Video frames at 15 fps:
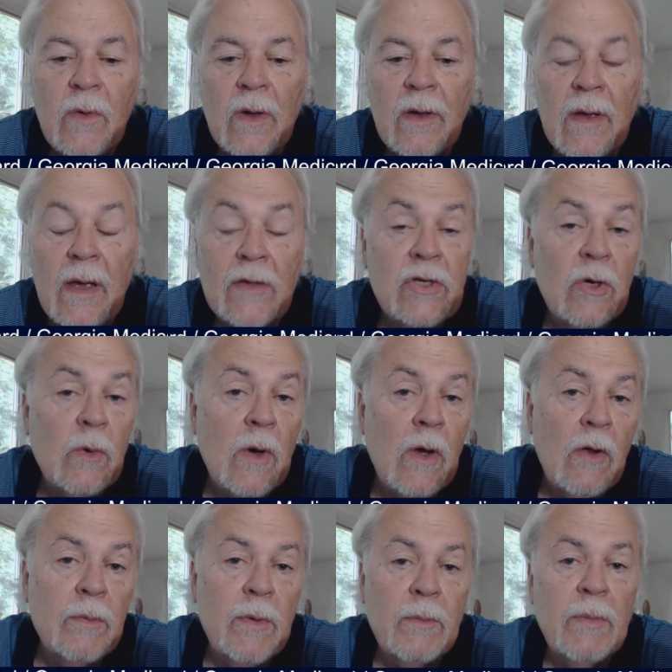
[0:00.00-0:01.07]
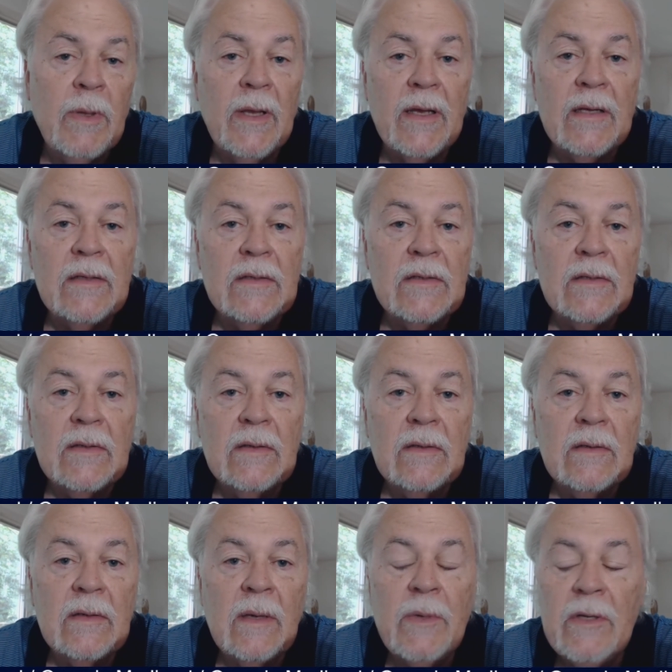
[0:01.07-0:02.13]
I'll show all the plans.
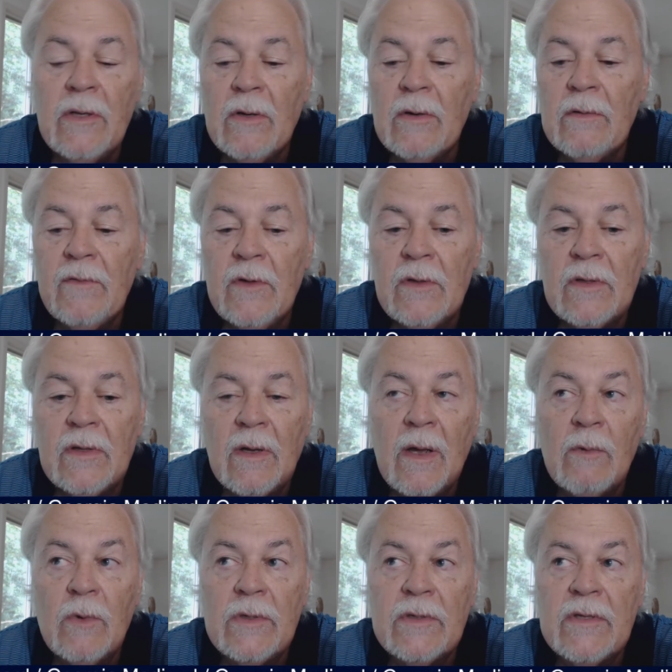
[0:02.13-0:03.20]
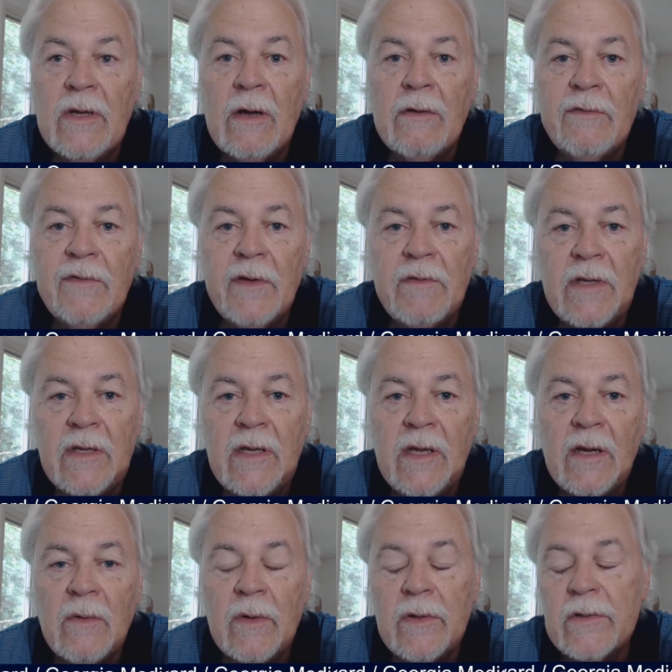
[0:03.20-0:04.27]
If you tell I want to see all 50
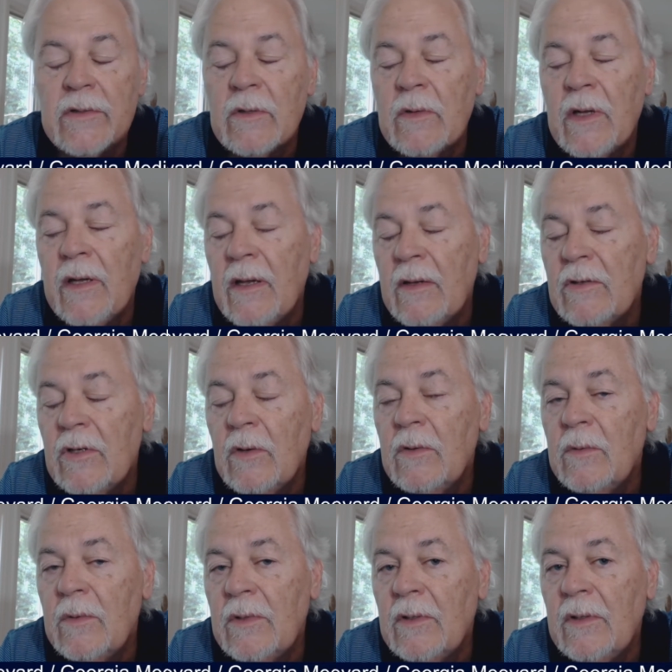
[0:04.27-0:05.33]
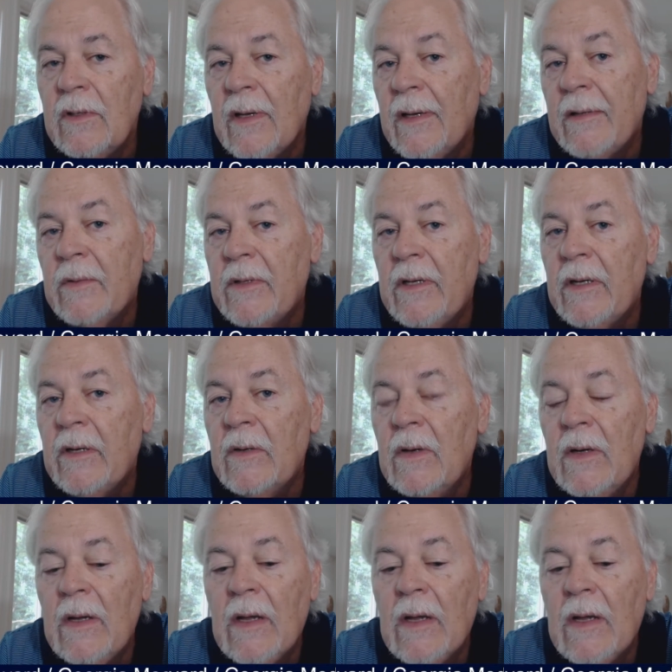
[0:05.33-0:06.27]
carriers, okay, I'll show them to you. I don't care.